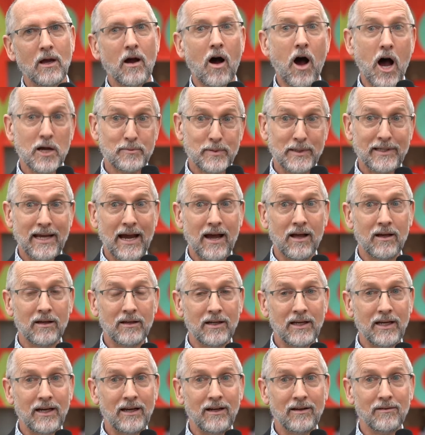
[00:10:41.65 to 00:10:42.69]

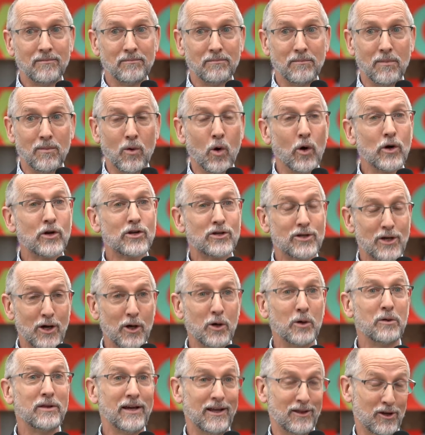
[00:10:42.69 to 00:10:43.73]
Hospitality more
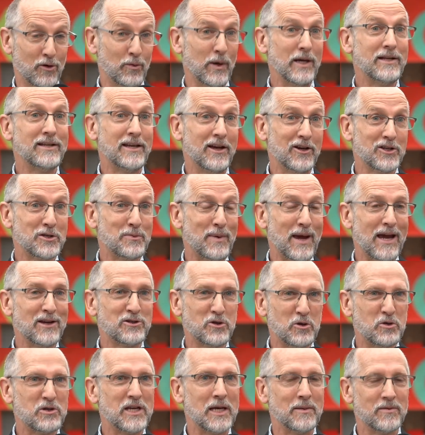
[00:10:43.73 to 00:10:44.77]
so than the retail
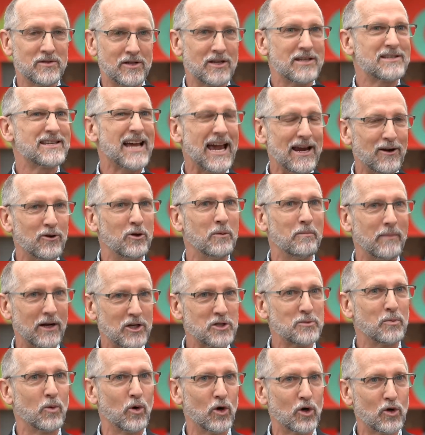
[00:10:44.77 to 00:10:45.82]
space, who seems to cycle
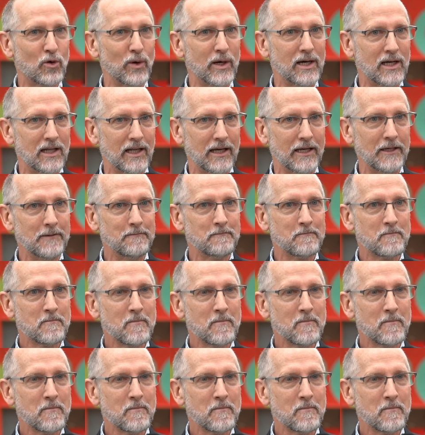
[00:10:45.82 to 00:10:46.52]
much more quickly.